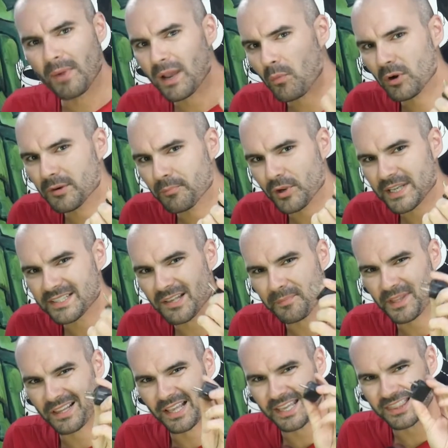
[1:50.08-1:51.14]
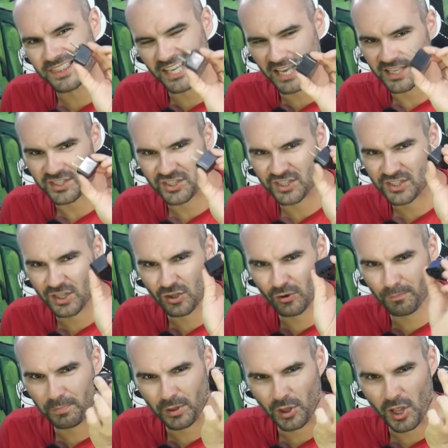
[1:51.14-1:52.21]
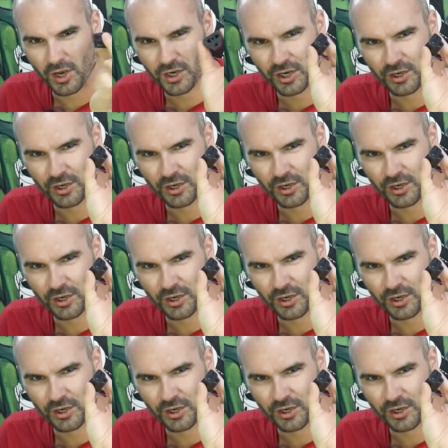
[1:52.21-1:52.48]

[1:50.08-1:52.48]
might want to bring something like this, just a little plug